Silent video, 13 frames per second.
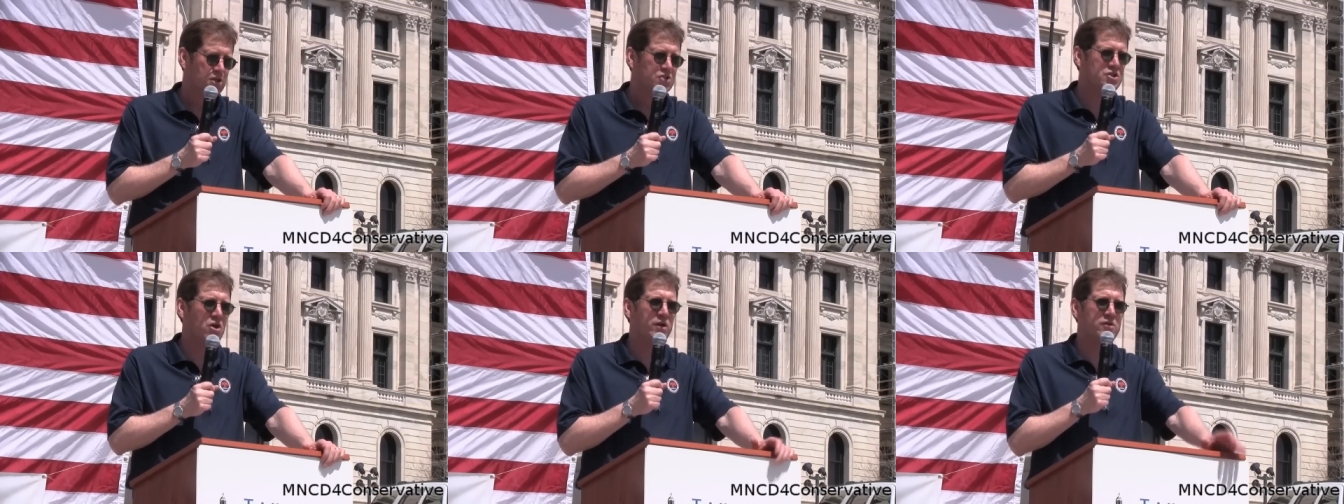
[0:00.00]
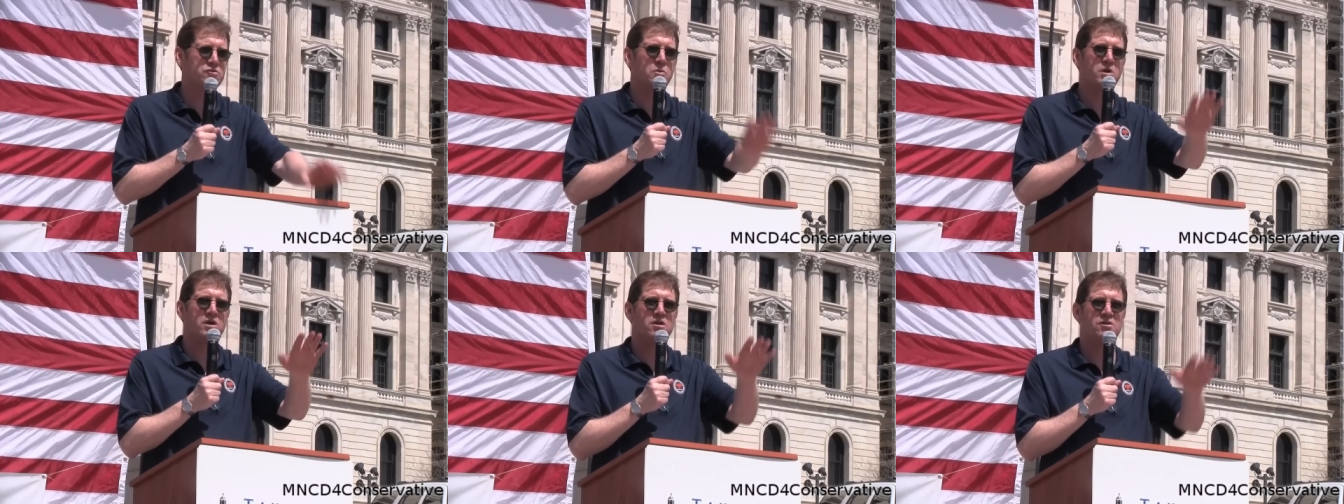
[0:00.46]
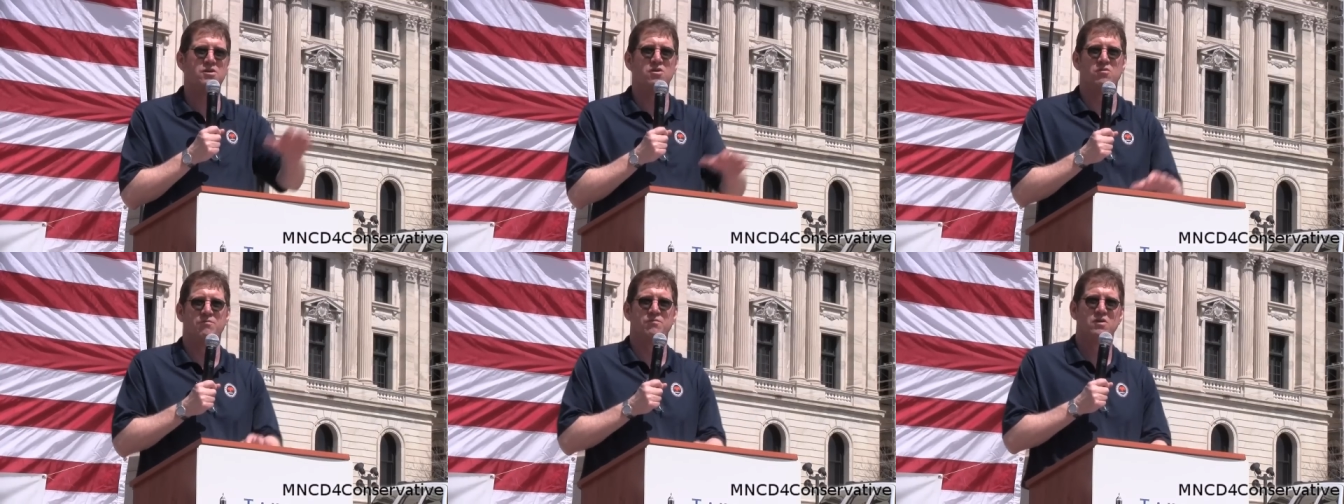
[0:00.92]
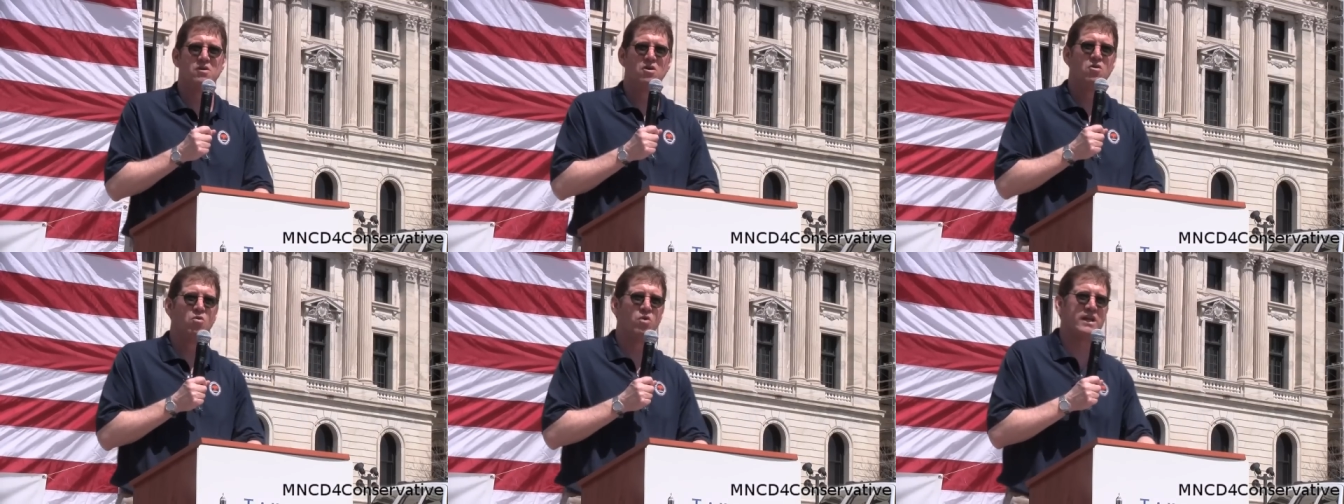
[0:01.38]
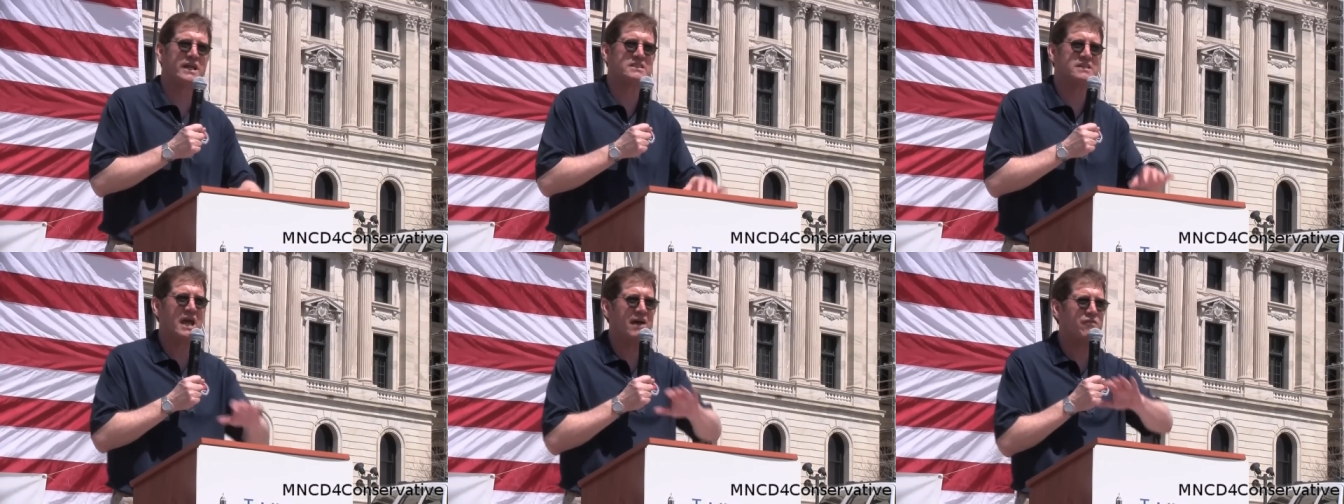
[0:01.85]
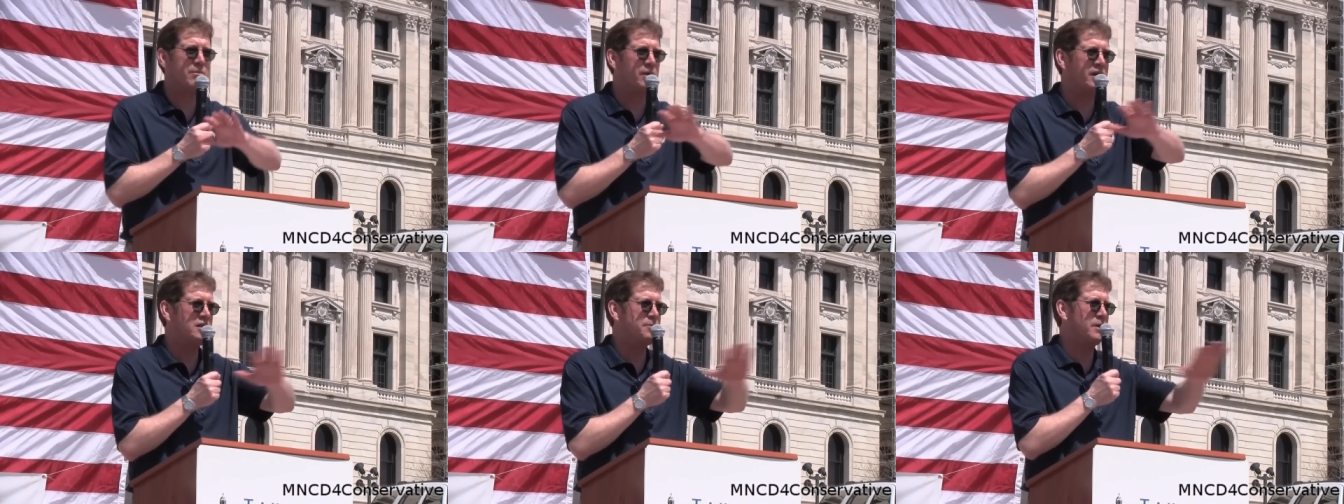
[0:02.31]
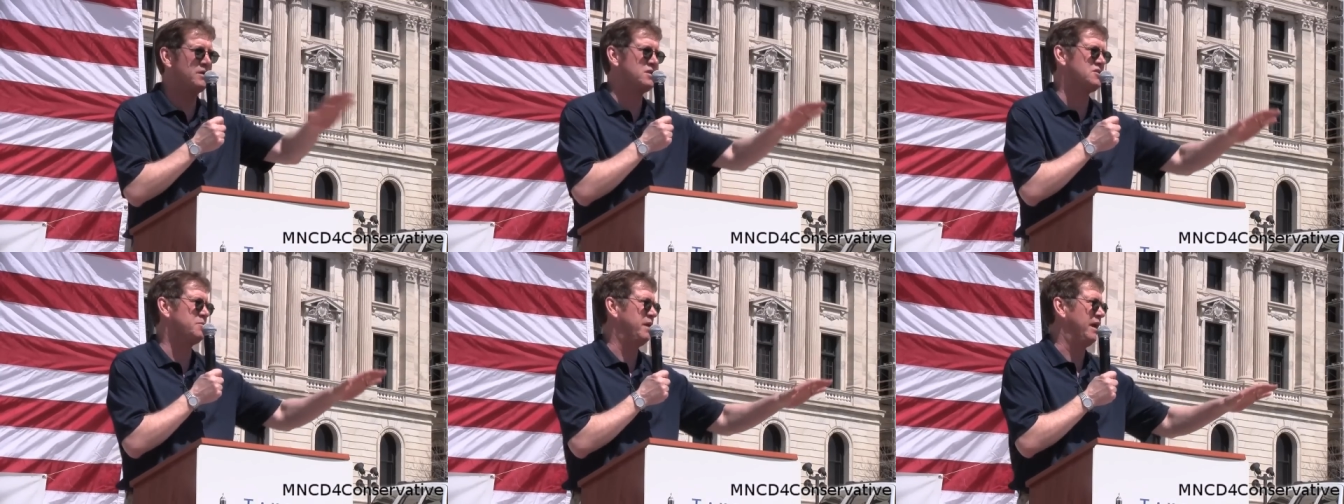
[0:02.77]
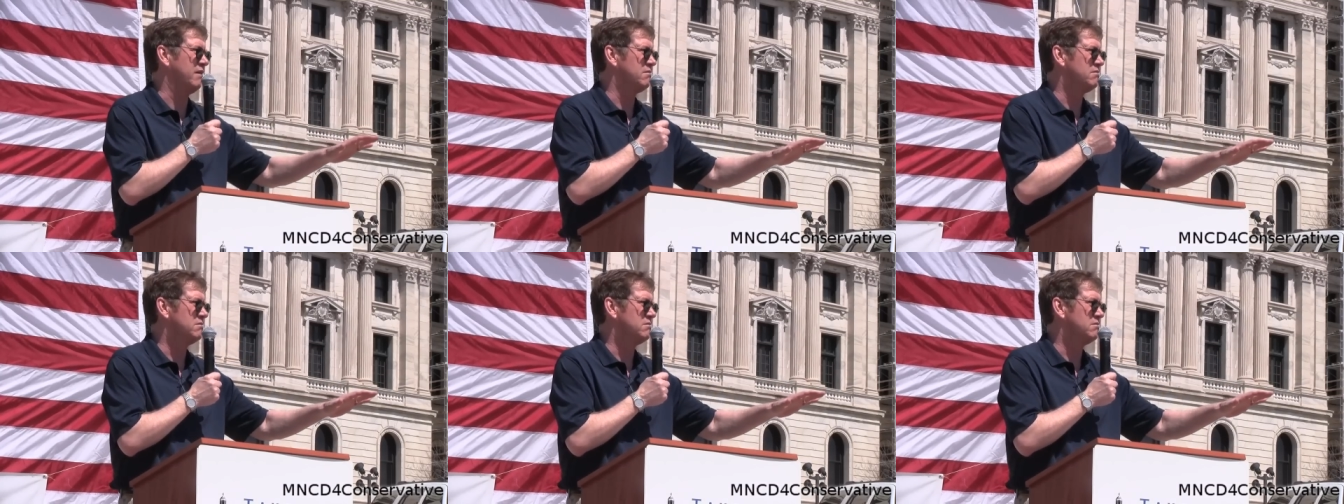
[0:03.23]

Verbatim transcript: So here's what we're going to do. We're going to ask everybody to participate.